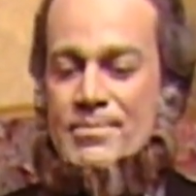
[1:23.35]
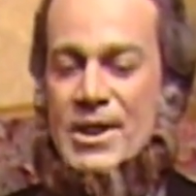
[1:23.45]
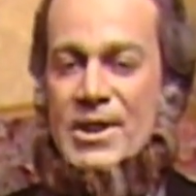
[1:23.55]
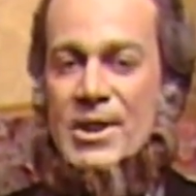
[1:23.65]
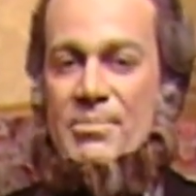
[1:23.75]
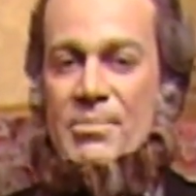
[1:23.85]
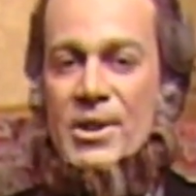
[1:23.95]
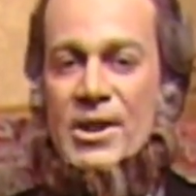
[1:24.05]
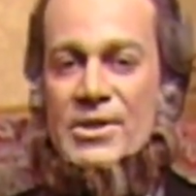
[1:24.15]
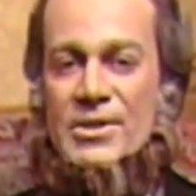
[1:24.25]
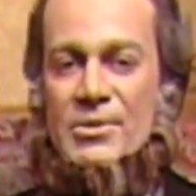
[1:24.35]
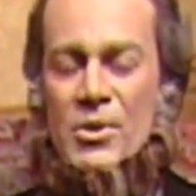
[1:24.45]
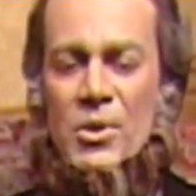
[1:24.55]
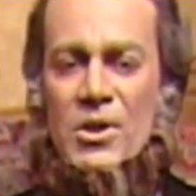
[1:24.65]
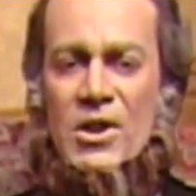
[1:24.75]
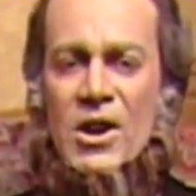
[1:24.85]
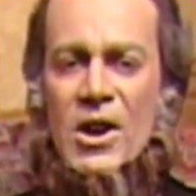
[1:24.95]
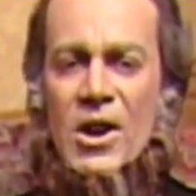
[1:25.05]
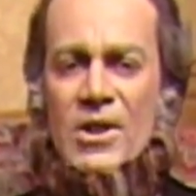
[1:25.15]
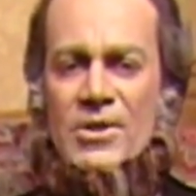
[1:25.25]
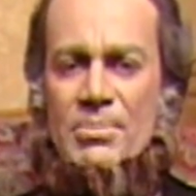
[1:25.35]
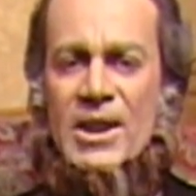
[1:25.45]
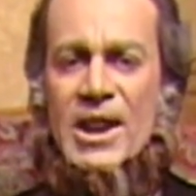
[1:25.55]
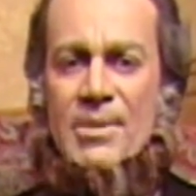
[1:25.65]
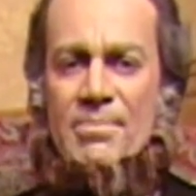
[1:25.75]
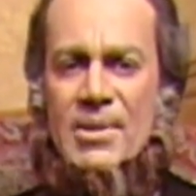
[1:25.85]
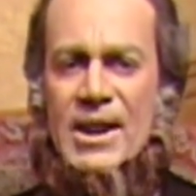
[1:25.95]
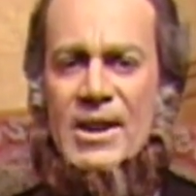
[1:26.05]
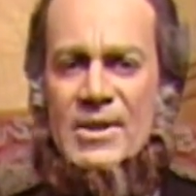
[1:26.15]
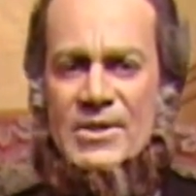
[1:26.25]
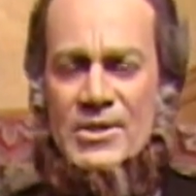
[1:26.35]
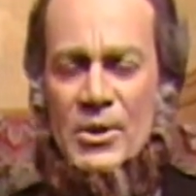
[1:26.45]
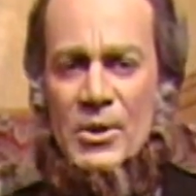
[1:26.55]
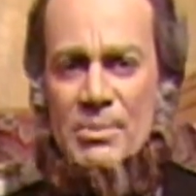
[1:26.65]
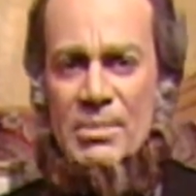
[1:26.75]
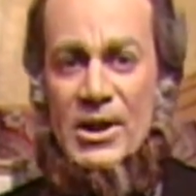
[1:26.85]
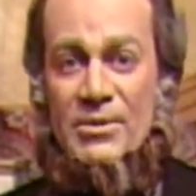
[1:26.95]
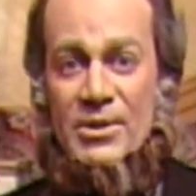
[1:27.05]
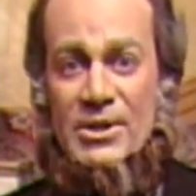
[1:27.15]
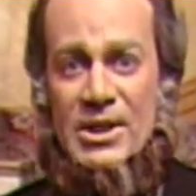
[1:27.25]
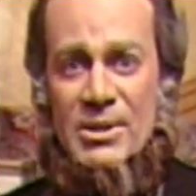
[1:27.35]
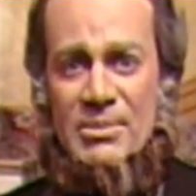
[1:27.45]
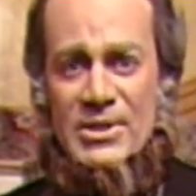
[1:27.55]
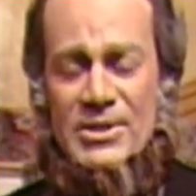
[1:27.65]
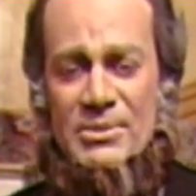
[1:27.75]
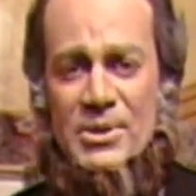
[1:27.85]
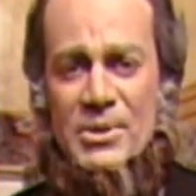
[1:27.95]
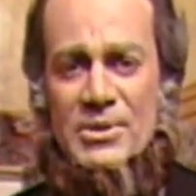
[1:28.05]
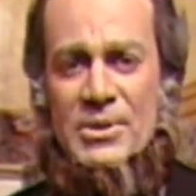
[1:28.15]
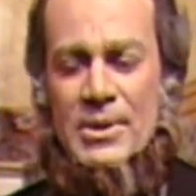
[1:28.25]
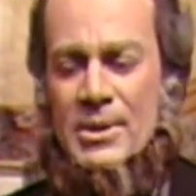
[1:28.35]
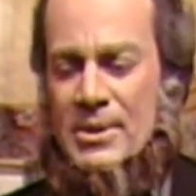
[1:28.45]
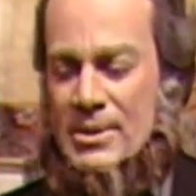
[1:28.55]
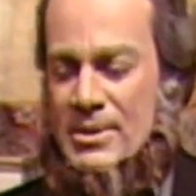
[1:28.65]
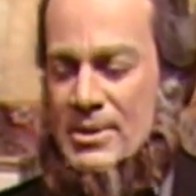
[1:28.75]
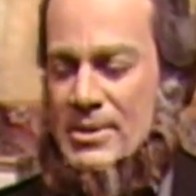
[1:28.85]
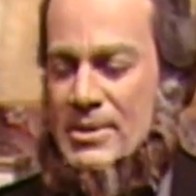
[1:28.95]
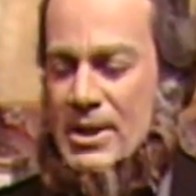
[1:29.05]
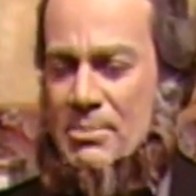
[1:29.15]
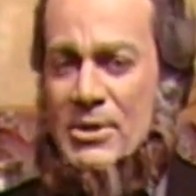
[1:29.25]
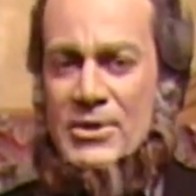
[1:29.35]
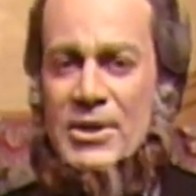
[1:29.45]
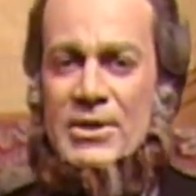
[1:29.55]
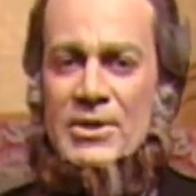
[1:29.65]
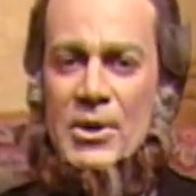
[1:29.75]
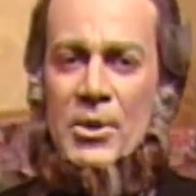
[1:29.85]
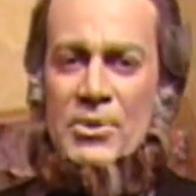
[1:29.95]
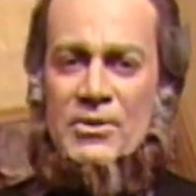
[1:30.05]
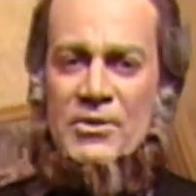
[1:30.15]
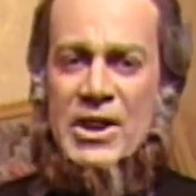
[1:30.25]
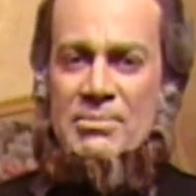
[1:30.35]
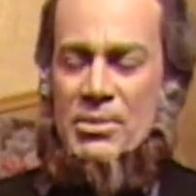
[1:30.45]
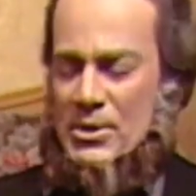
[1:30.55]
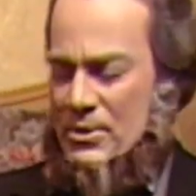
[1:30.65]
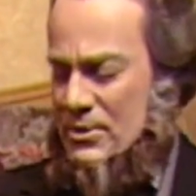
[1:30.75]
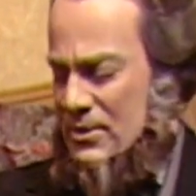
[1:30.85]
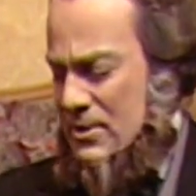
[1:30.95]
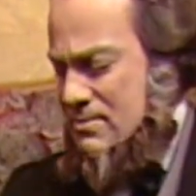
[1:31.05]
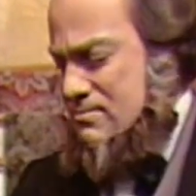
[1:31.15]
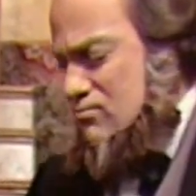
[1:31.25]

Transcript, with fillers: Picking up brush, rolling logs, plowing, sowing barefooted in the midst of roots, getting my shins, toes, and feet bruised.